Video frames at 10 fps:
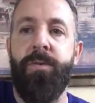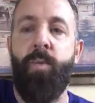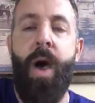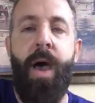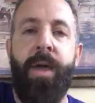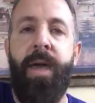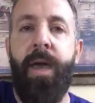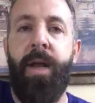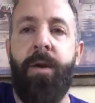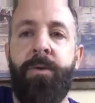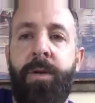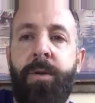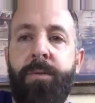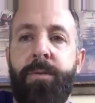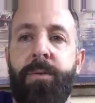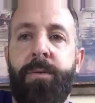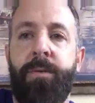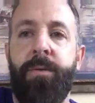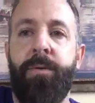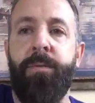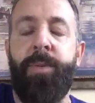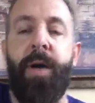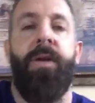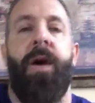Why I can't, I don't know. But